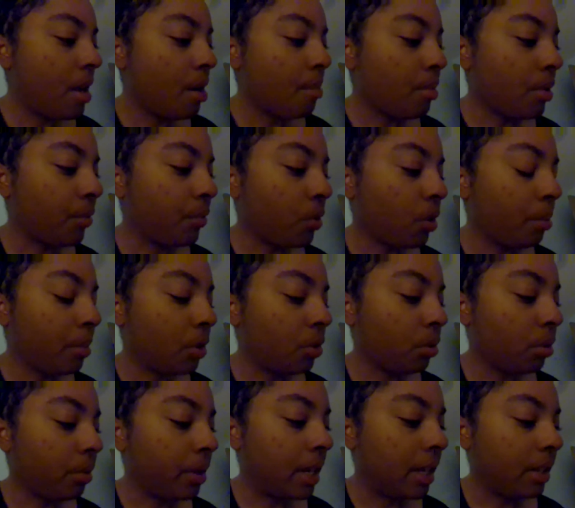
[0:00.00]

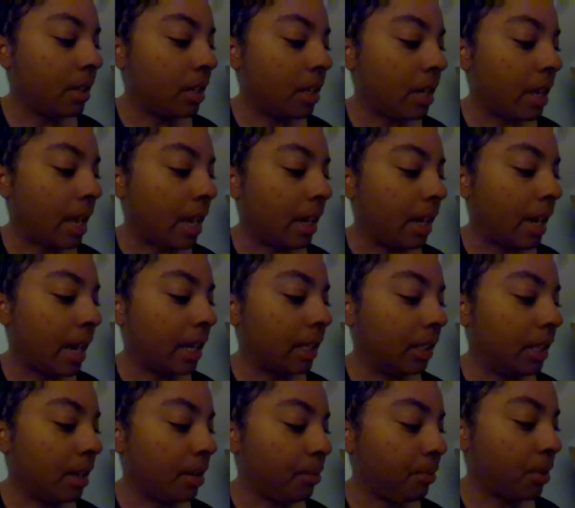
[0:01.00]
Performance-oriented and
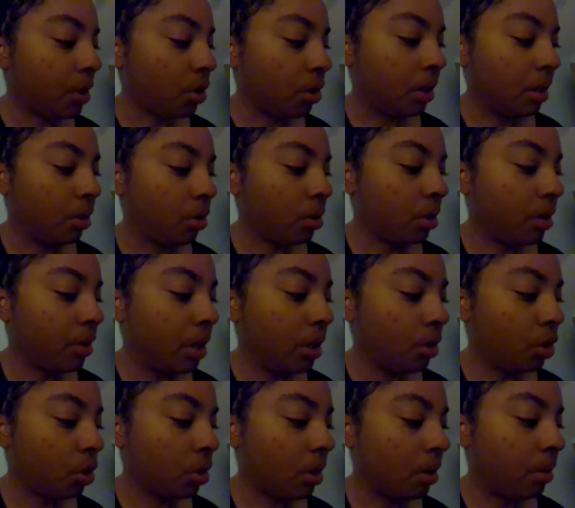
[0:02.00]
highly efficient,
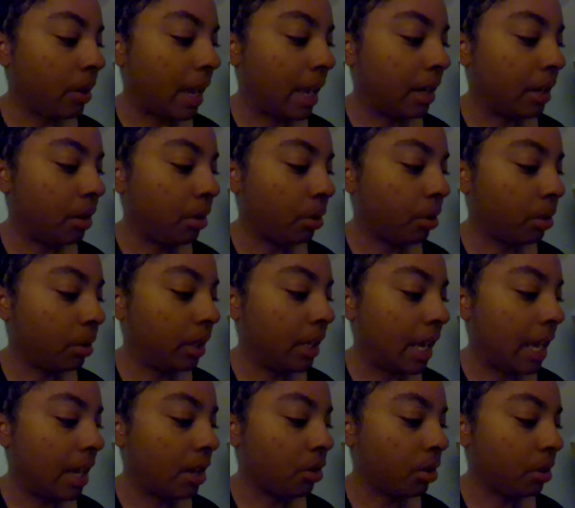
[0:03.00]
Taurians show at an
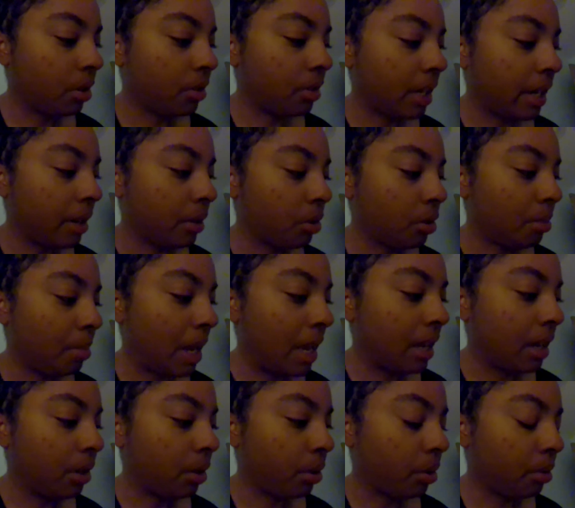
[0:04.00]
early age their desire to
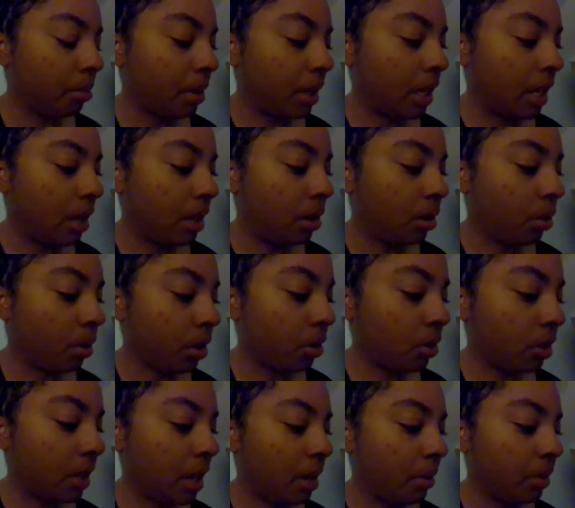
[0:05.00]
make and earn money. In order
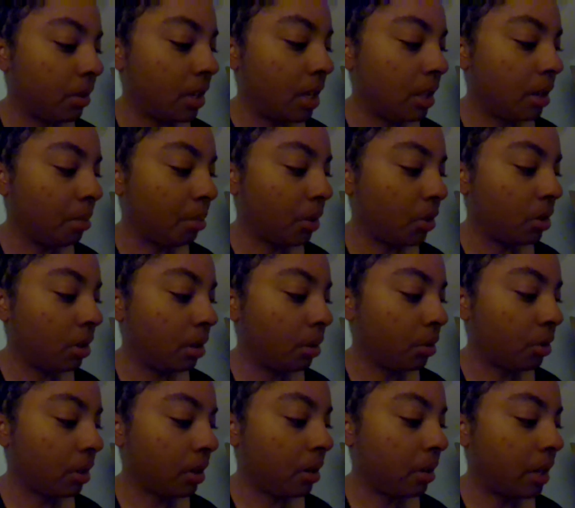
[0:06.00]
to guarantee their
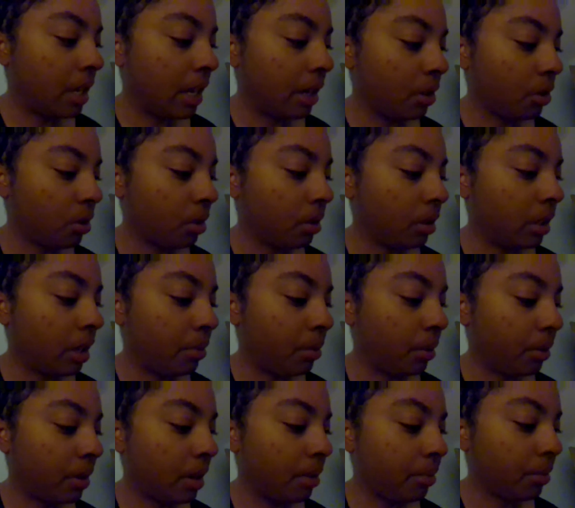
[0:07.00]
material security and a certain
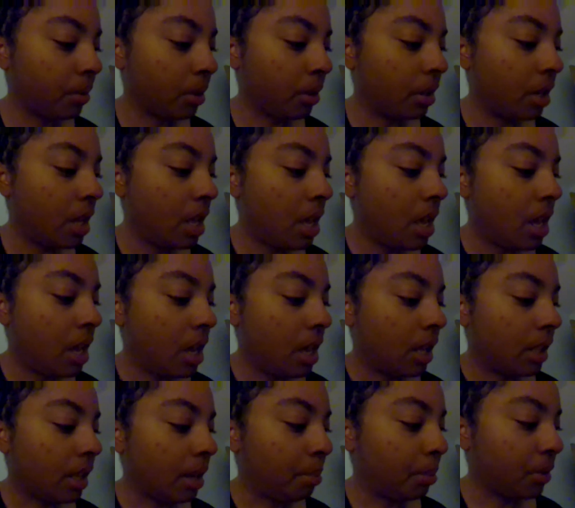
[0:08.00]
level of comfort,
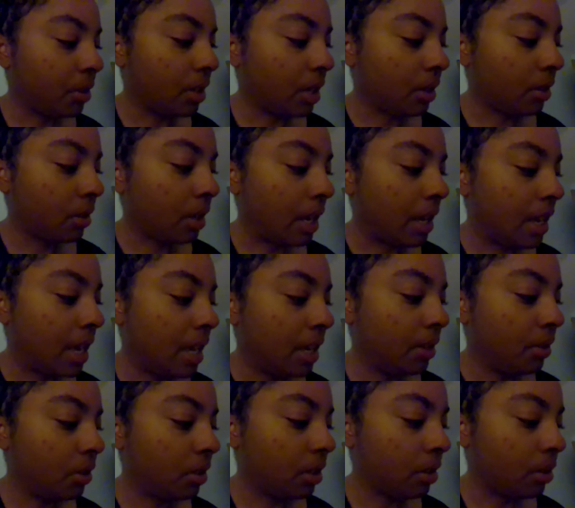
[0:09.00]
they possess a
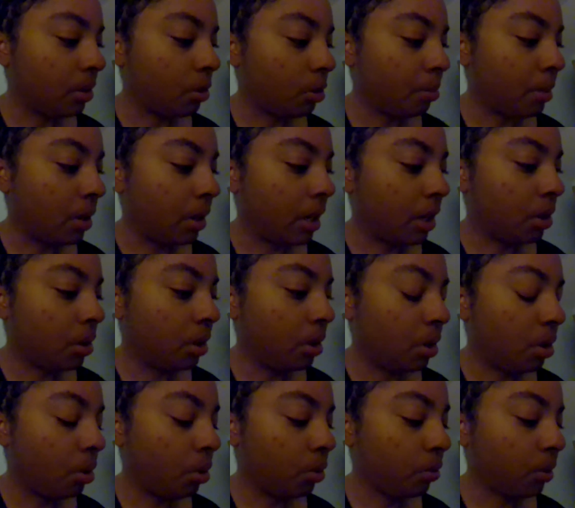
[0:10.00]
keen sense of smell, a
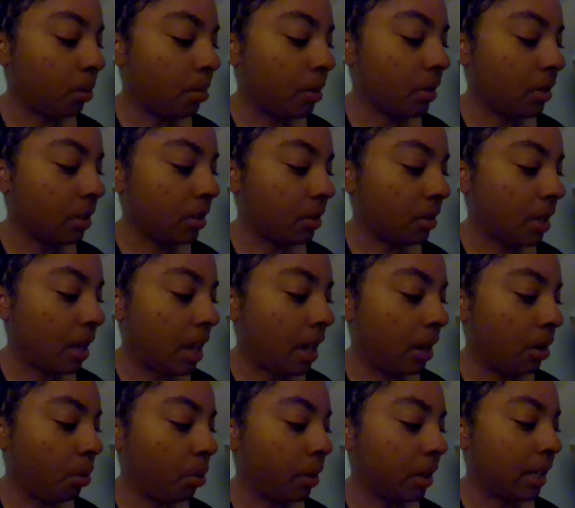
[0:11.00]
good nose for business,
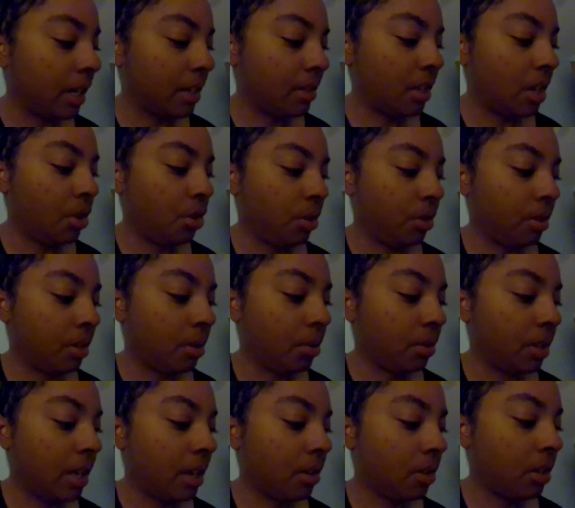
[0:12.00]
and organization
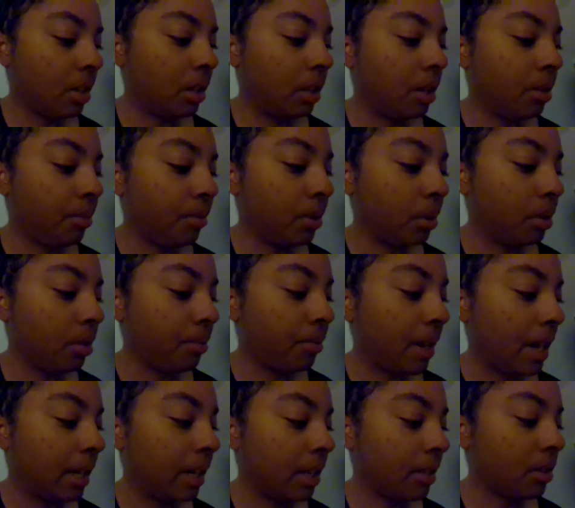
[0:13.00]
skills. They excel in the field of
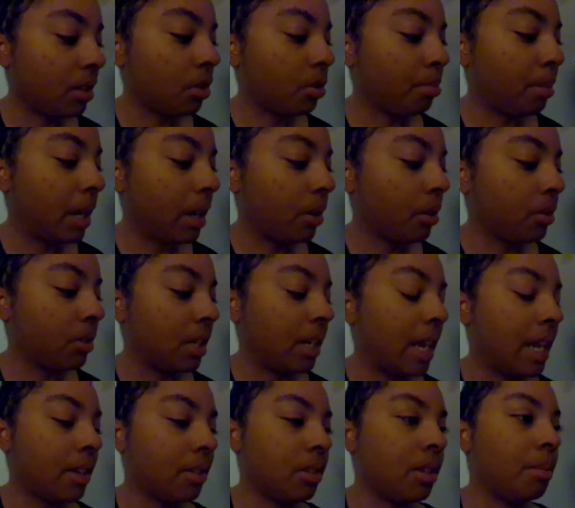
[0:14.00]
finance as bankers
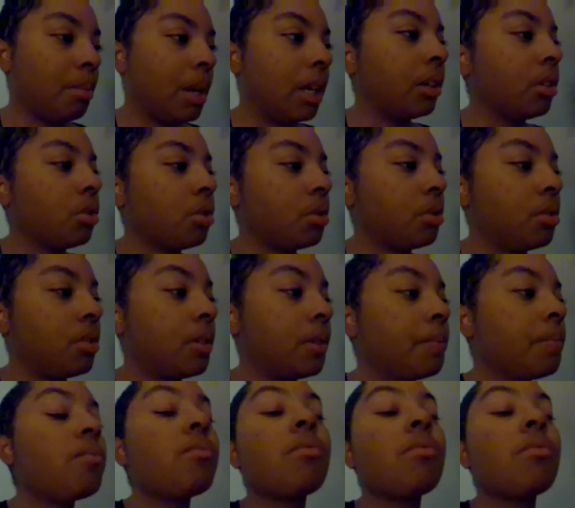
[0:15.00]
and asset managers.